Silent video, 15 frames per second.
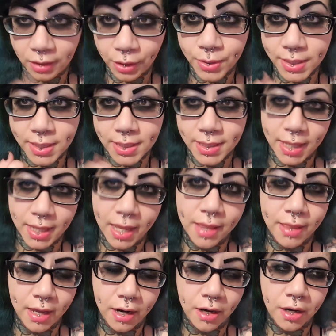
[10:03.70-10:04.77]
loose
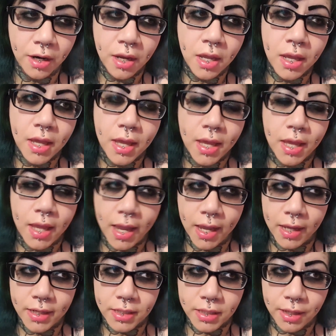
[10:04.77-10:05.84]
skin there.
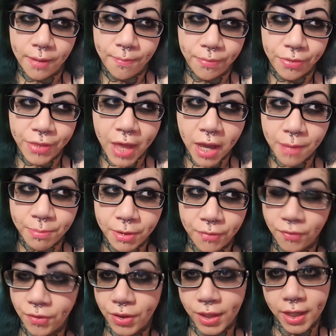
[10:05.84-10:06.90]
And that above
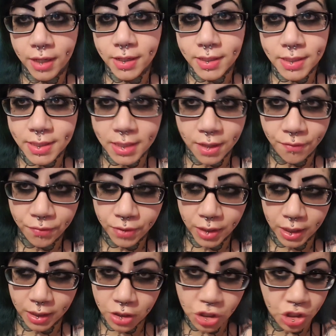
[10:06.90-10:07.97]
everything else is
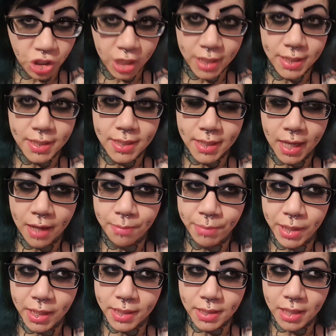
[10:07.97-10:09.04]
definitely just skin,
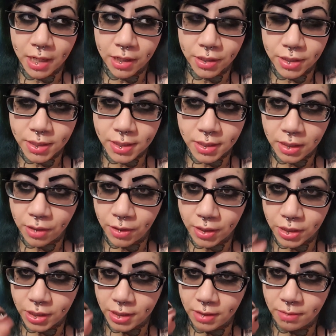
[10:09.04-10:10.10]
because there's, you
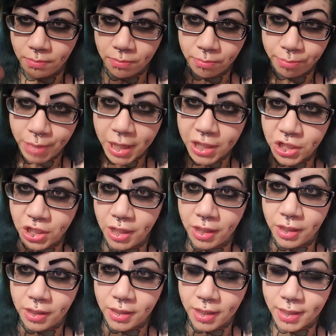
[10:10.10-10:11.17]
can just pinch
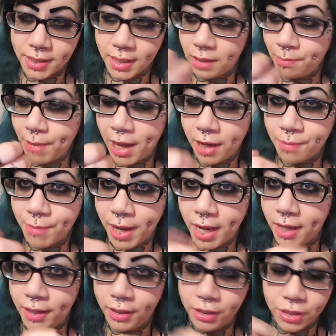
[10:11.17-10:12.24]
it. It's like the back of my
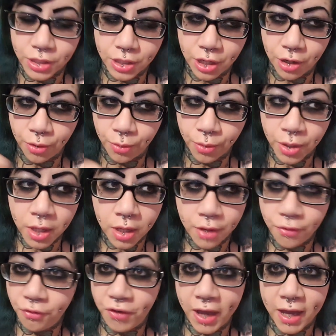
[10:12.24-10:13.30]
hand. There's no
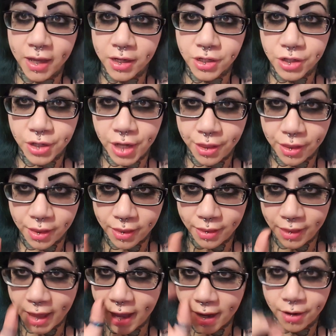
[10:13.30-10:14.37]
fat underneath
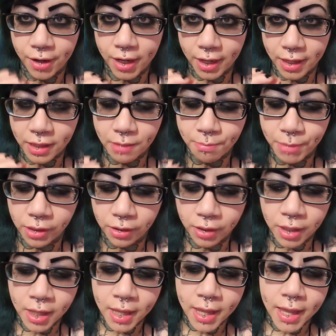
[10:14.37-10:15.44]
that area in the
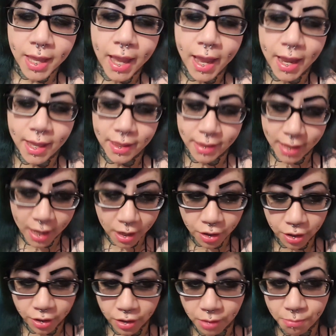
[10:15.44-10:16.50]
middle. and that
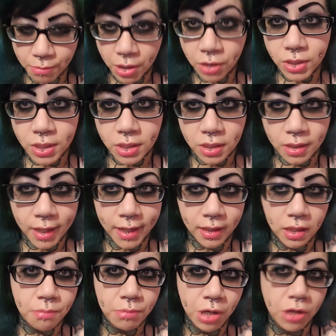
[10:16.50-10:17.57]
hurt the most, like
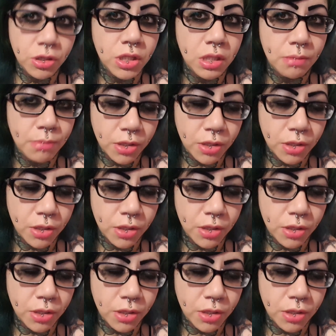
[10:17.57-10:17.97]
the most.